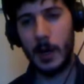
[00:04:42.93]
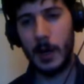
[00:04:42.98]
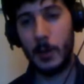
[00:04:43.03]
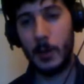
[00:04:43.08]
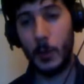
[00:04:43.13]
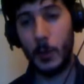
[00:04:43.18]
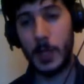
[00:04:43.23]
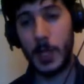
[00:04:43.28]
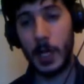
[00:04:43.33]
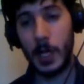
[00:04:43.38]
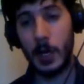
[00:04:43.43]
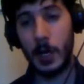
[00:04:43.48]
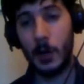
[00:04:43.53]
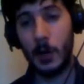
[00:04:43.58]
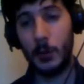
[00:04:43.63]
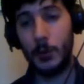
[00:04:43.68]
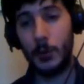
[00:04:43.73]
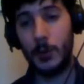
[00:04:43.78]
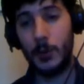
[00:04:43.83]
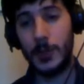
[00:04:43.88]
which
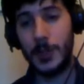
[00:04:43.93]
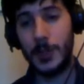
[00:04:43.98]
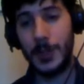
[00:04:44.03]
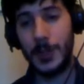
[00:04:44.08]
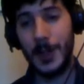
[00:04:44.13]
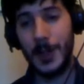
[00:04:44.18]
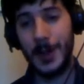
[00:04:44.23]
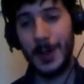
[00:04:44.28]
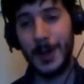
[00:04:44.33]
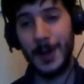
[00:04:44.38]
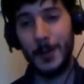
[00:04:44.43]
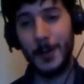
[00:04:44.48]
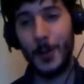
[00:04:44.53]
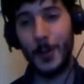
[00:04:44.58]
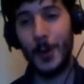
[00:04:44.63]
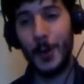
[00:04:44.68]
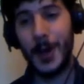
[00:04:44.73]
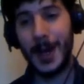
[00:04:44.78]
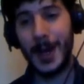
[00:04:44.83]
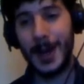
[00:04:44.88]
includes
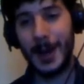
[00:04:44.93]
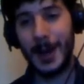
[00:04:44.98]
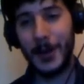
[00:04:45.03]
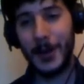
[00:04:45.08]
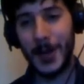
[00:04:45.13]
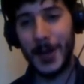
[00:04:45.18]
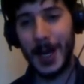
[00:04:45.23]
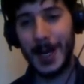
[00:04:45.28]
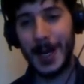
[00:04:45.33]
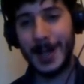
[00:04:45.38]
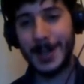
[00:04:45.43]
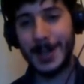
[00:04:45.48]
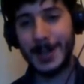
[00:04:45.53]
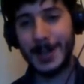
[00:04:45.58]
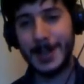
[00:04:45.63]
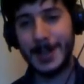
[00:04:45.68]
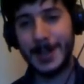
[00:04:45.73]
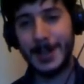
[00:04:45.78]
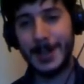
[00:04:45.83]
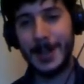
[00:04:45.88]
pocket
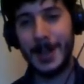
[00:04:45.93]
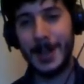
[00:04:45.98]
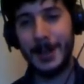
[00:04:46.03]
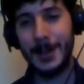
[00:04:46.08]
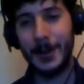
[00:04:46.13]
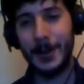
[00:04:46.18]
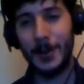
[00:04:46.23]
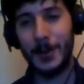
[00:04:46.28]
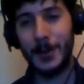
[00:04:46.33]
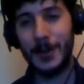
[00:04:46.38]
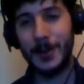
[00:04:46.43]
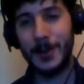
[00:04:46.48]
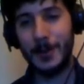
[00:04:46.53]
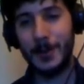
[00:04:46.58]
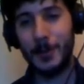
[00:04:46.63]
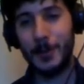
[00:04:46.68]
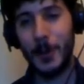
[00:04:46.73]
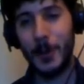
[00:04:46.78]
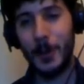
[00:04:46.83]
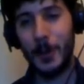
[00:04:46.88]
calculators and the old
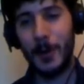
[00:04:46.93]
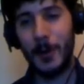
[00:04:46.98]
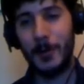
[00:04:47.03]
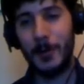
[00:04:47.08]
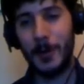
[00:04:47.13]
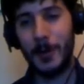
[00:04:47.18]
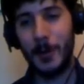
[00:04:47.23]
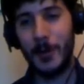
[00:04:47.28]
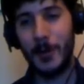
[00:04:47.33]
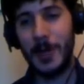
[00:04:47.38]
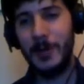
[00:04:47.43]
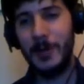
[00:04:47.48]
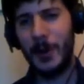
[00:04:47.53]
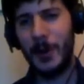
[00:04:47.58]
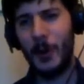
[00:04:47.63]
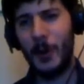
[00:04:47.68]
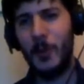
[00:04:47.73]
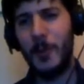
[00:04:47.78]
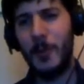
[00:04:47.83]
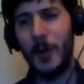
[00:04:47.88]
mobile phone. Even
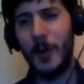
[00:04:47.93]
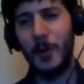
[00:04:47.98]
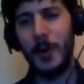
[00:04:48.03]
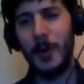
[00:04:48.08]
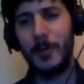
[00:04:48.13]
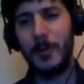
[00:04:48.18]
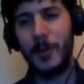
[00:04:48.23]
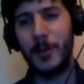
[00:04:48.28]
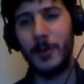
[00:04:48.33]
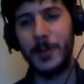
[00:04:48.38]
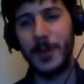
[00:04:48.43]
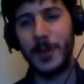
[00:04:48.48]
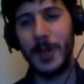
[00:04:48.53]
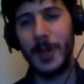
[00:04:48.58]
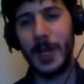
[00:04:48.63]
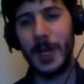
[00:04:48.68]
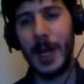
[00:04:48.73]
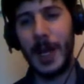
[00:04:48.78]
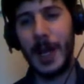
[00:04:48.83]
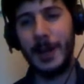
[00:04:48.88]
old mobile phones, I
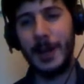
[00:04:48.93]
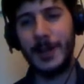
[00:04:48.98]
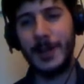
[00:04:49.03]
think, had